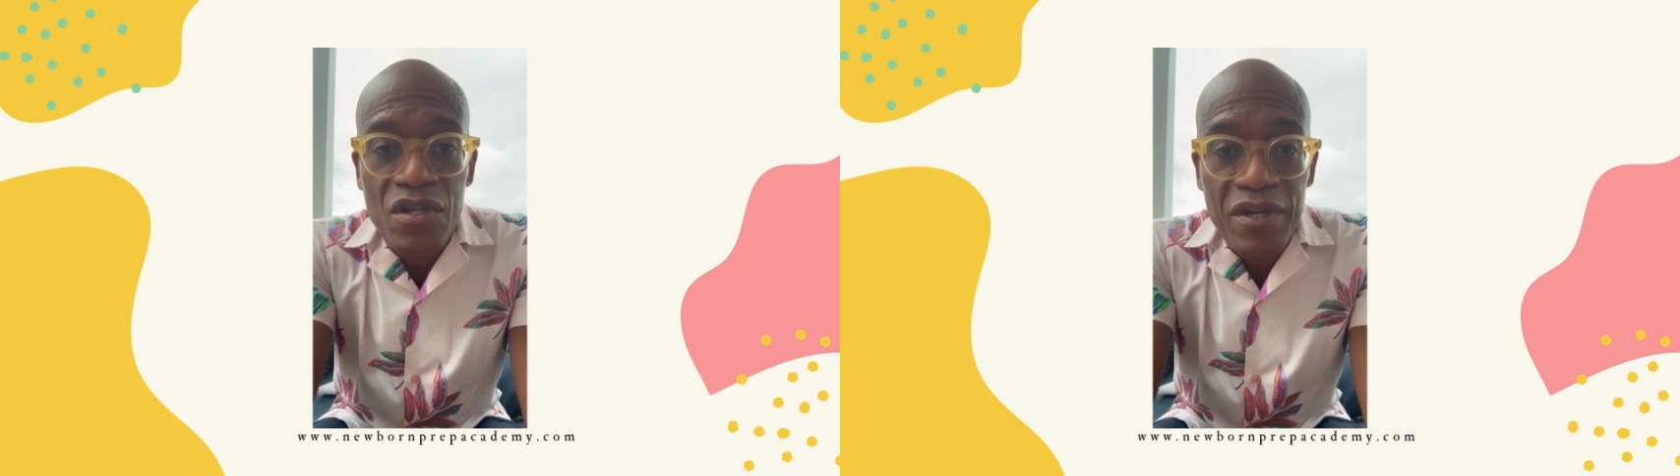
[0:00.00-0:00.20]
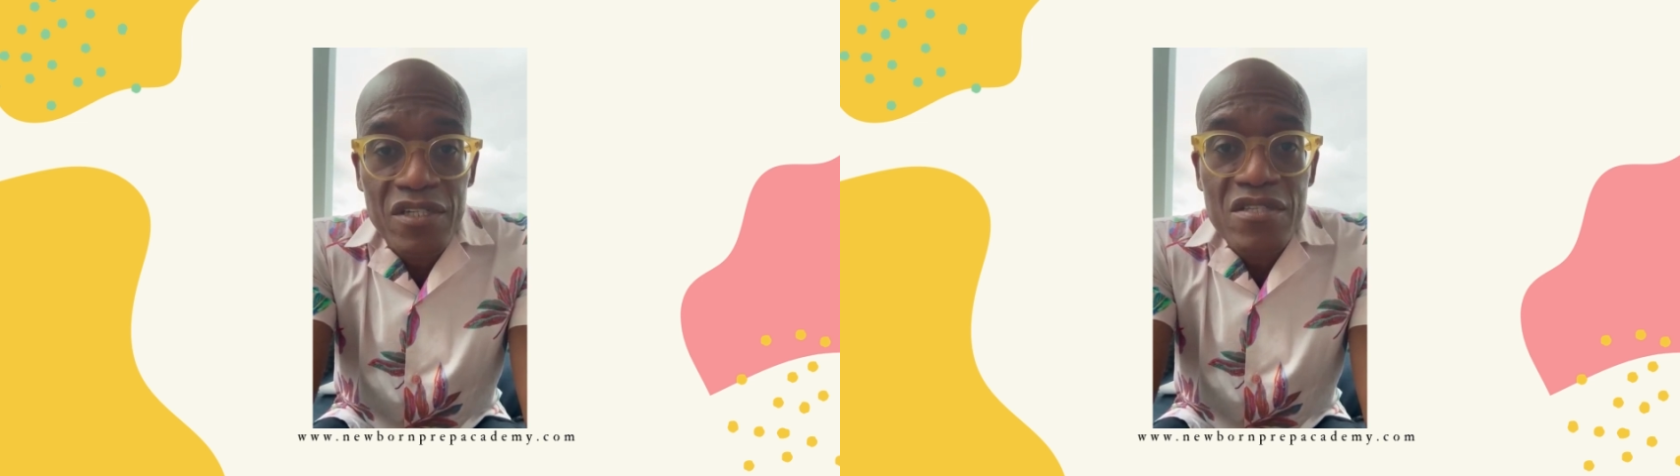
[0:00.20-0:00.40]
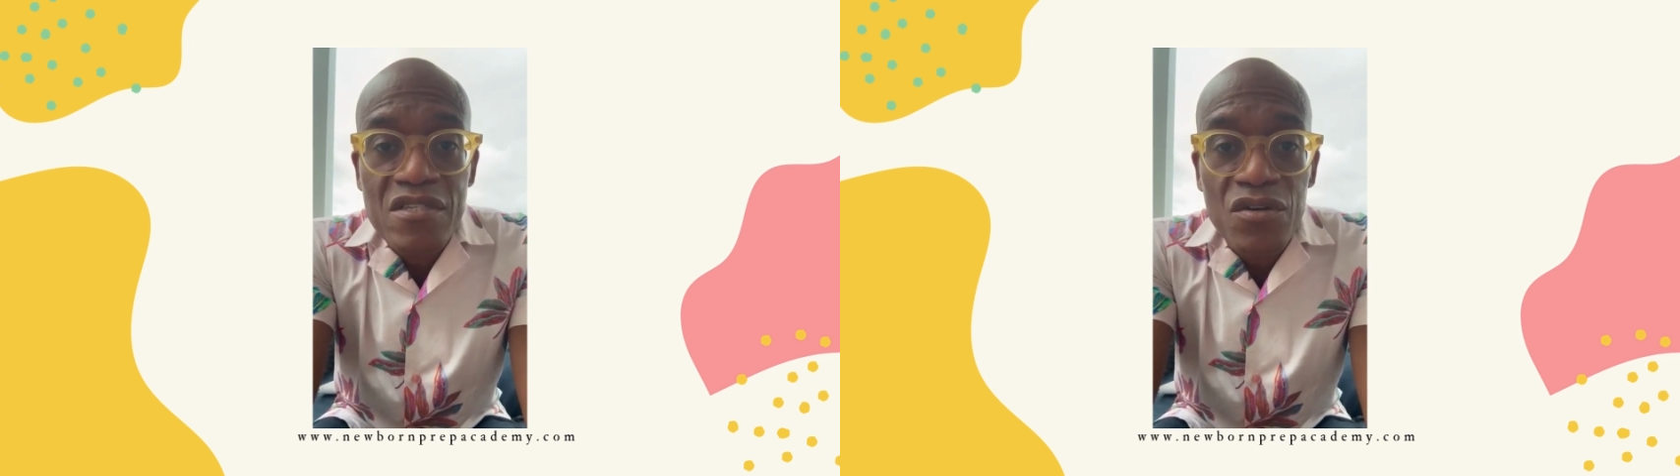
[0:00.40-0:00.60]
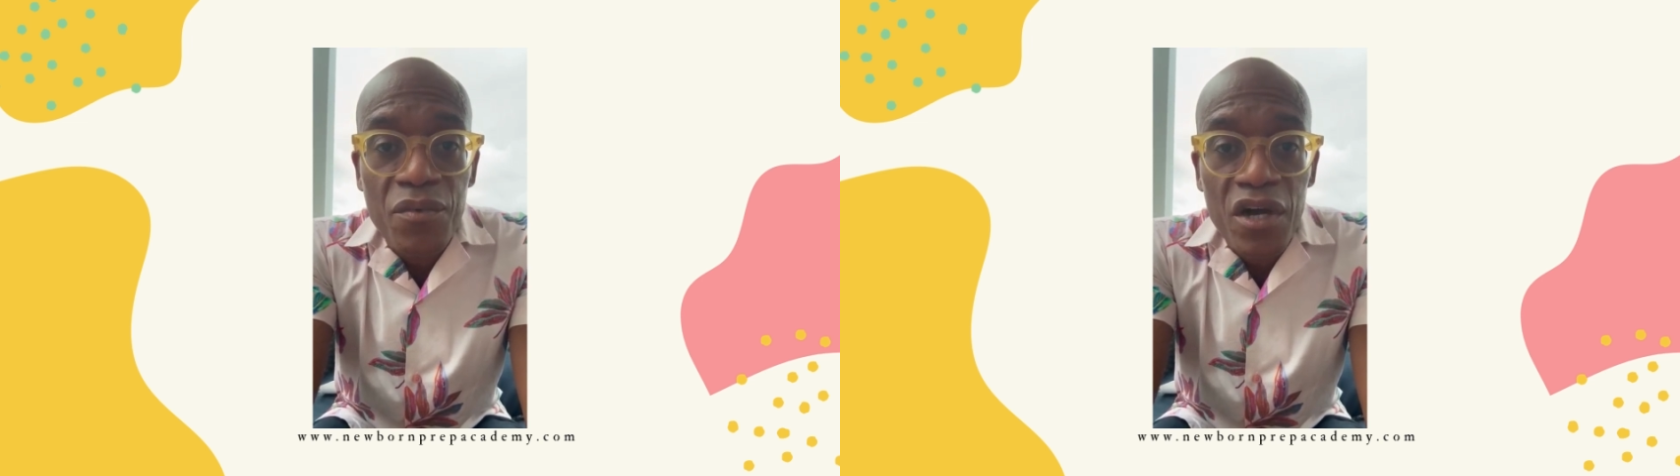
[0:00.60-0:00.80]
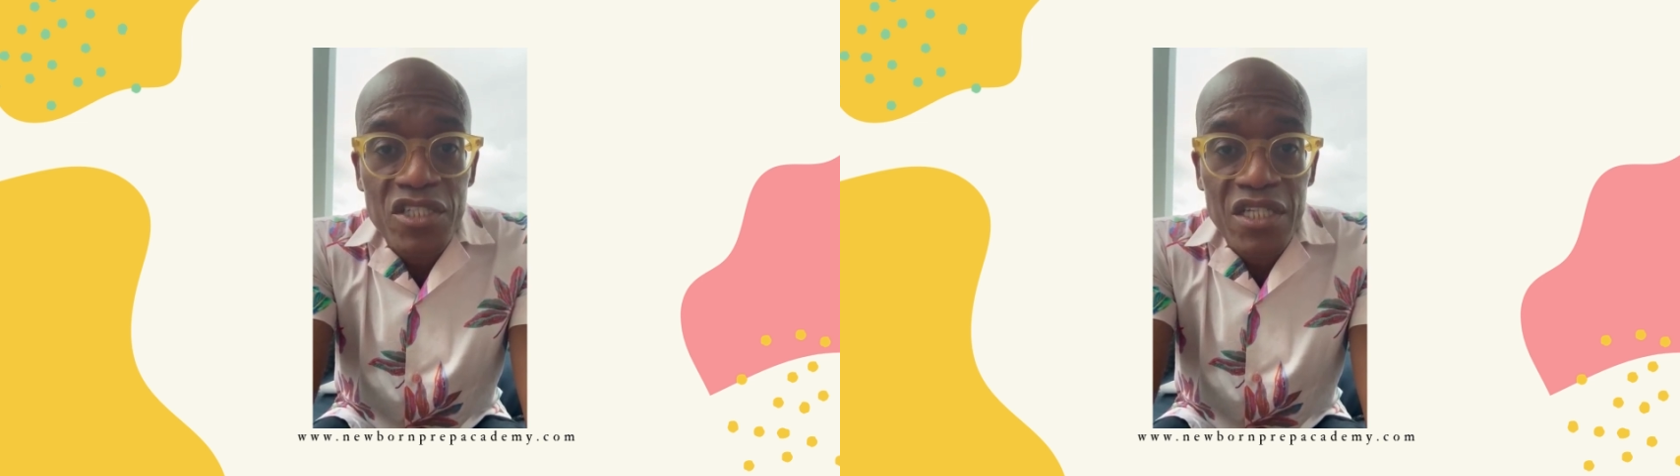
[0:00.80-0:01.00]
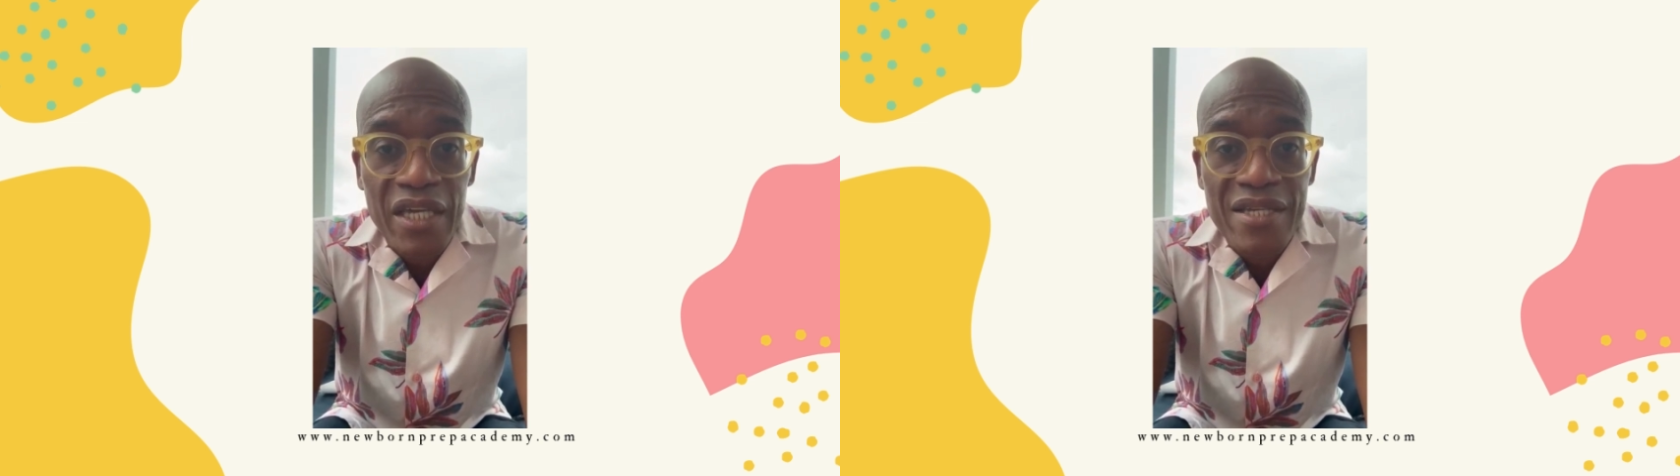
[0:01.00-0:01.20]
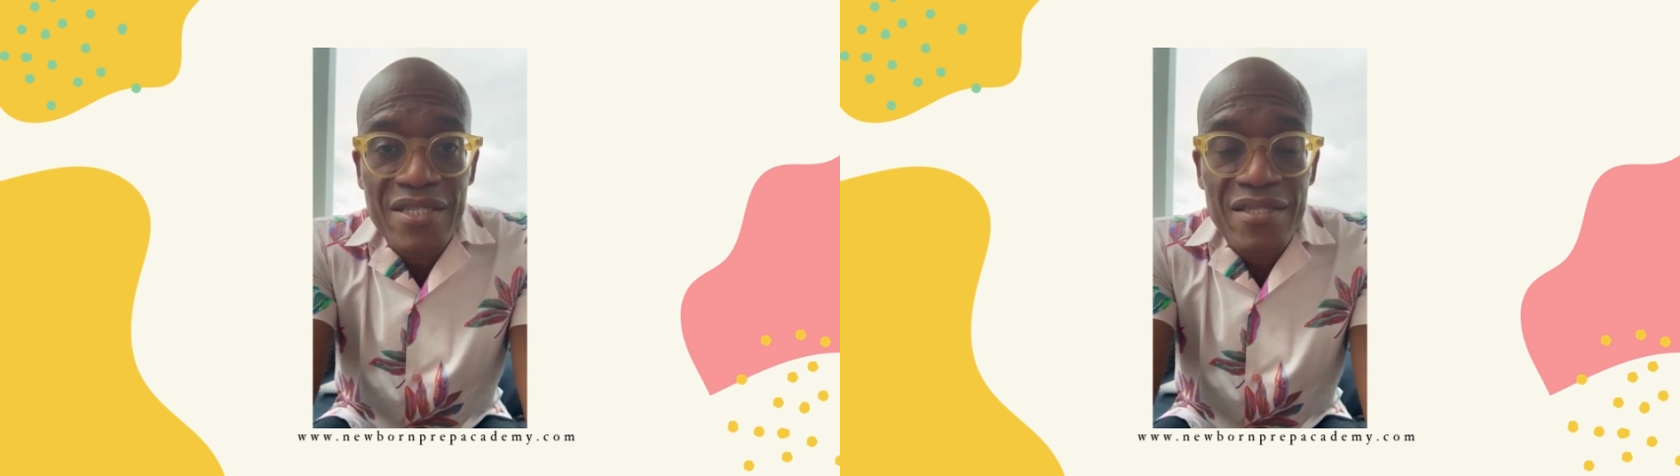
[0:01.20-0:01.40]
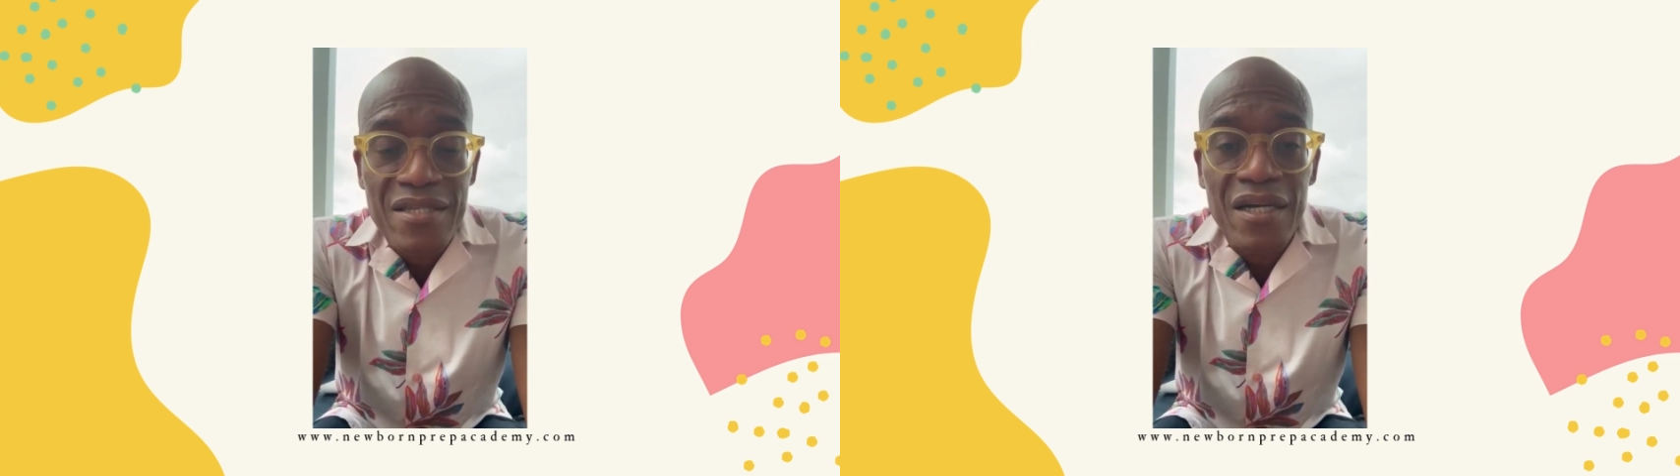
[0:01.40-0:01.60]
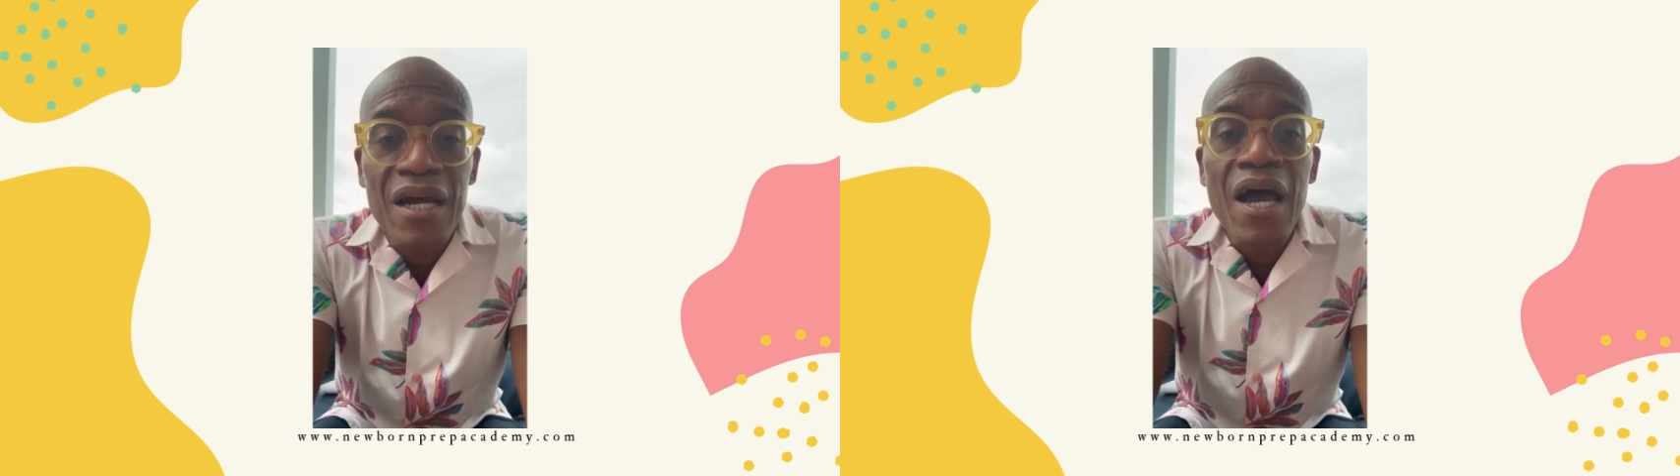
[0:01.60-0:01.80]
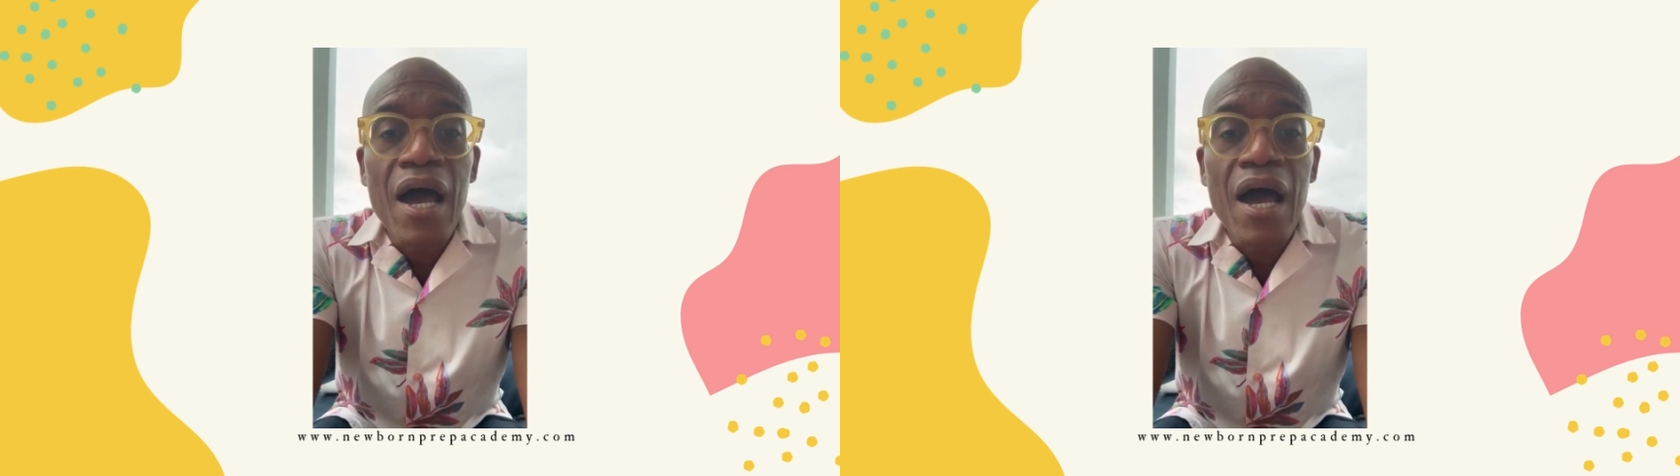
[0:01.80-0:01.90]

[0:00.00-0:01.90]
an emergency room or urgent care center.